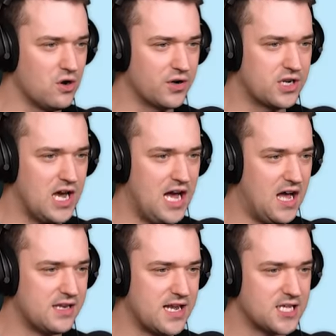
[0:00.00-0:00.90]
On
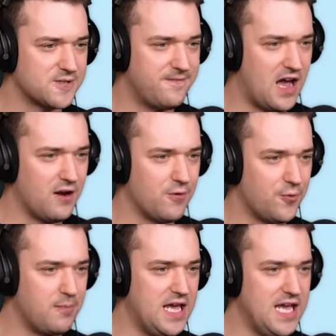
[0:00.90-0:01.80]
card, that's fine
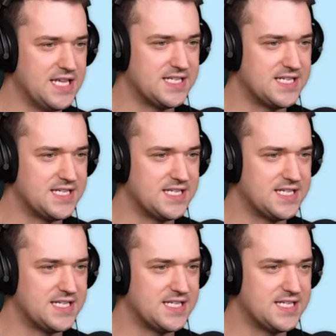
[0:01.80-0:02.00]
with me.